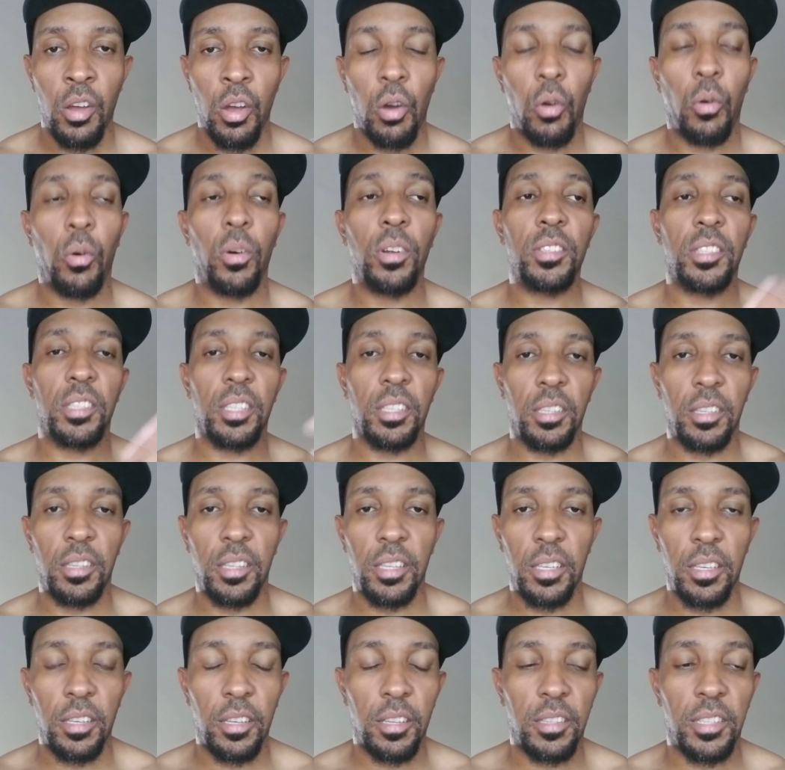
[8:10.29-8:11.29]
onto
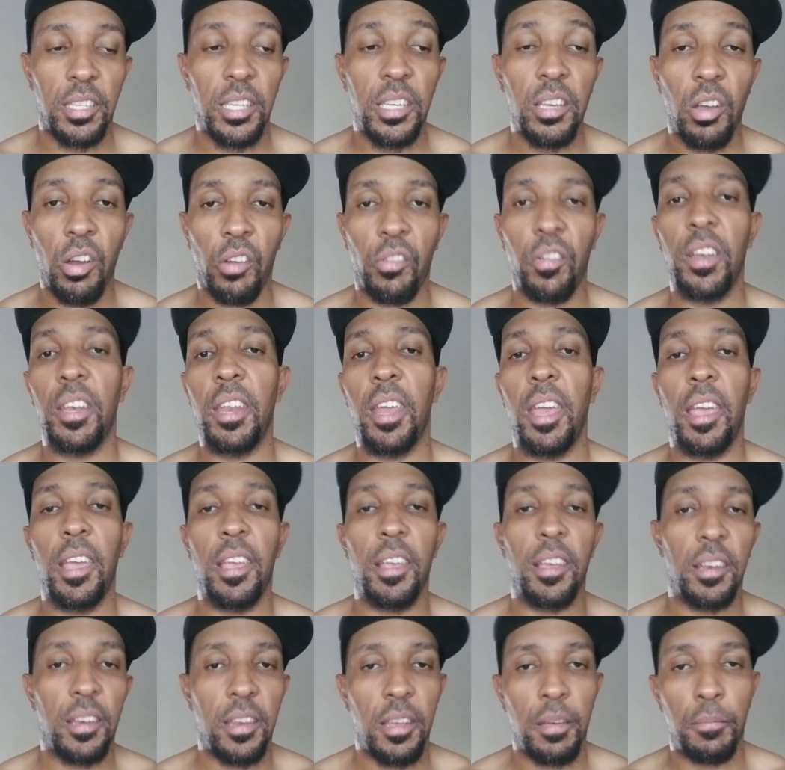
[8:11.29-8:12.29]
the tRNA
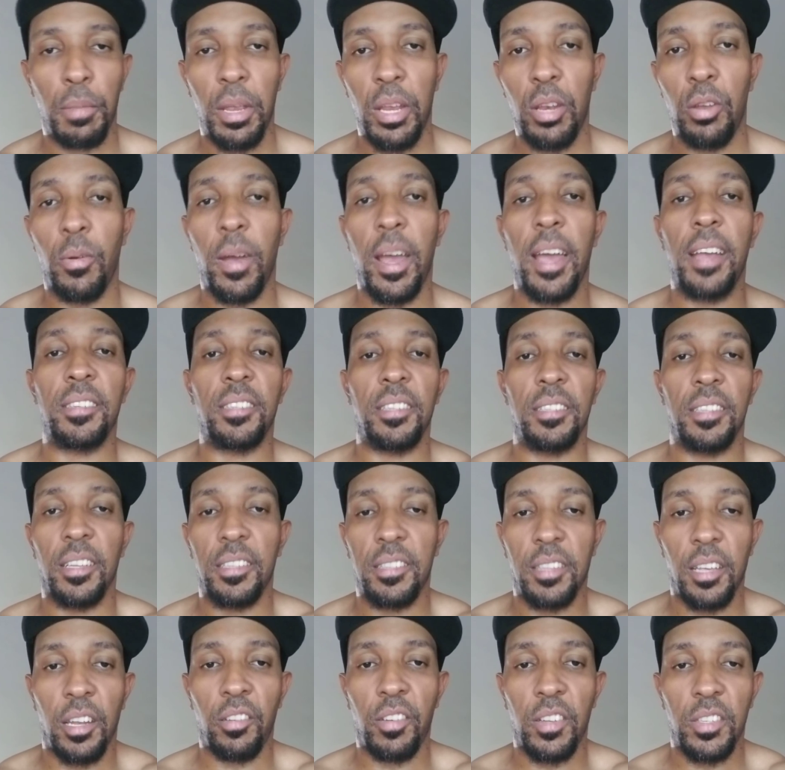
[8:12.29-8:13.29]
and the amino acids, et
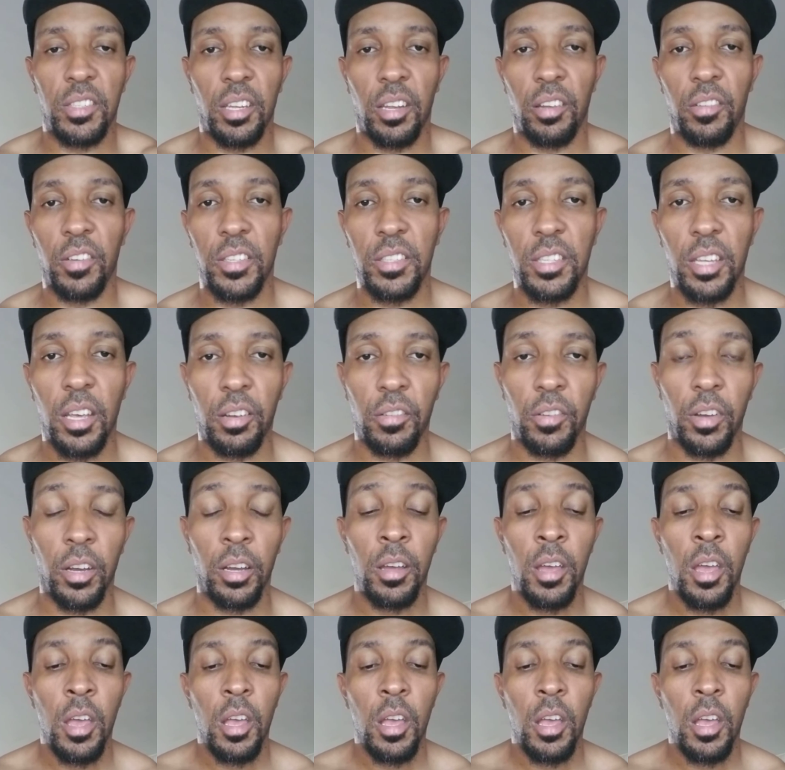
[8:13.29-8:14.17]
cetera, et cetera, et cetera.